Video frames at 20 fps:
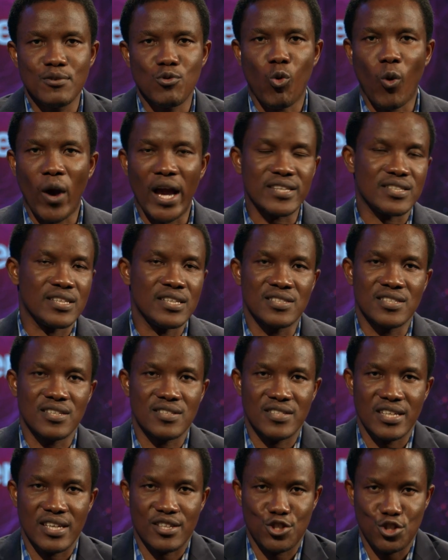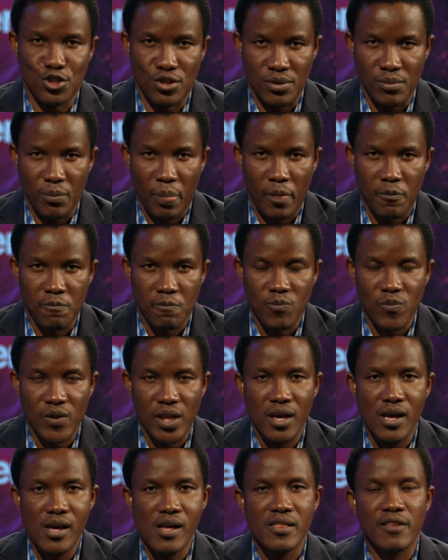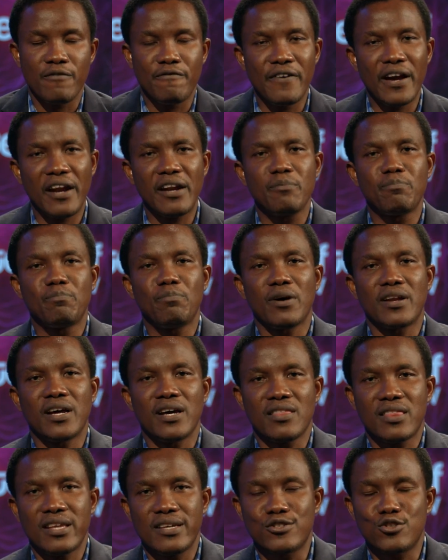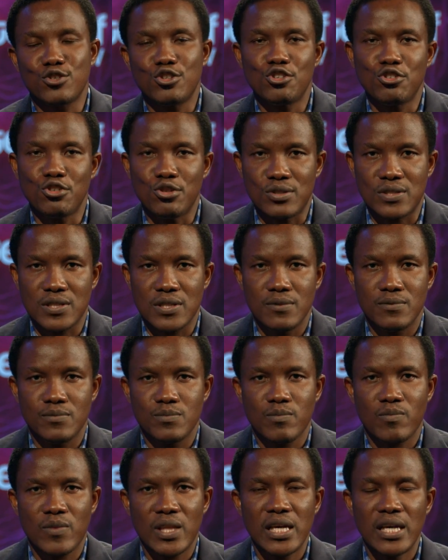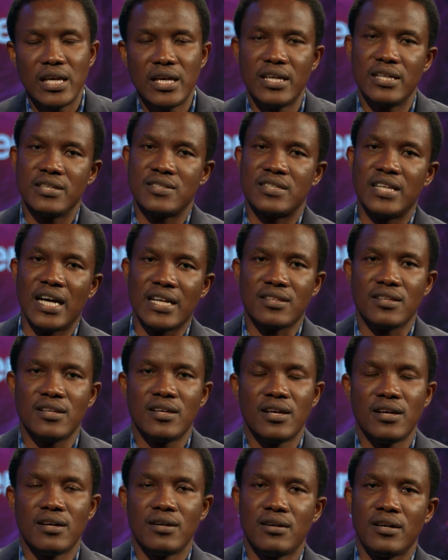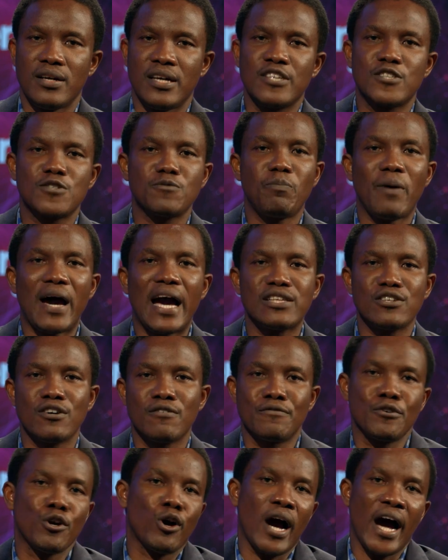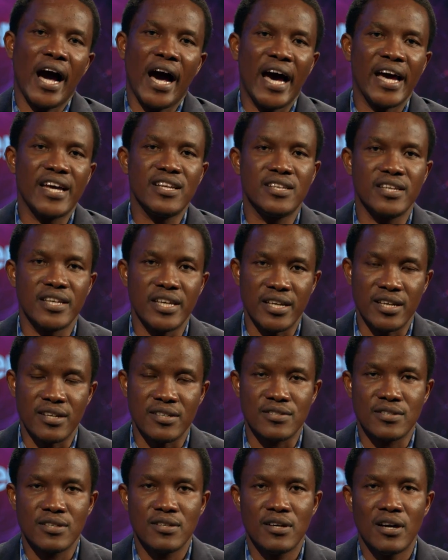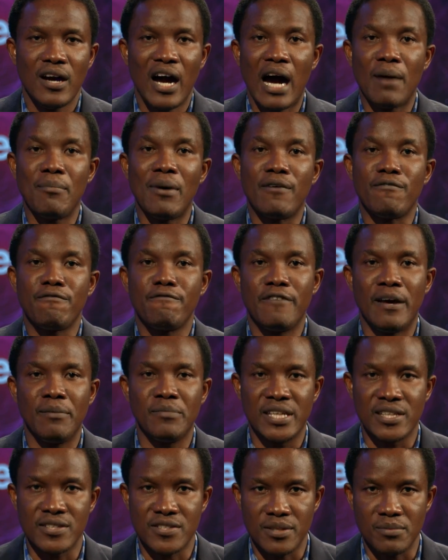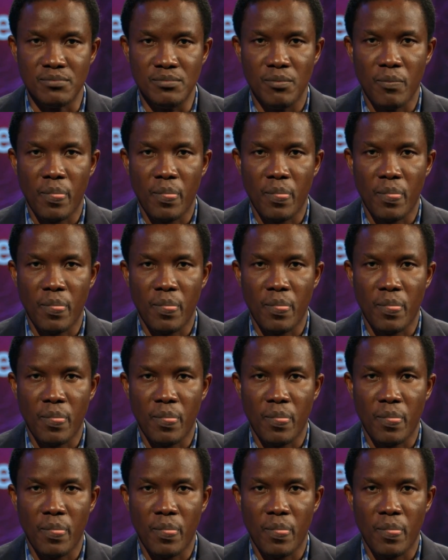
Where's the intersection? The very important thing to note is that In spite of your ideas about feminism,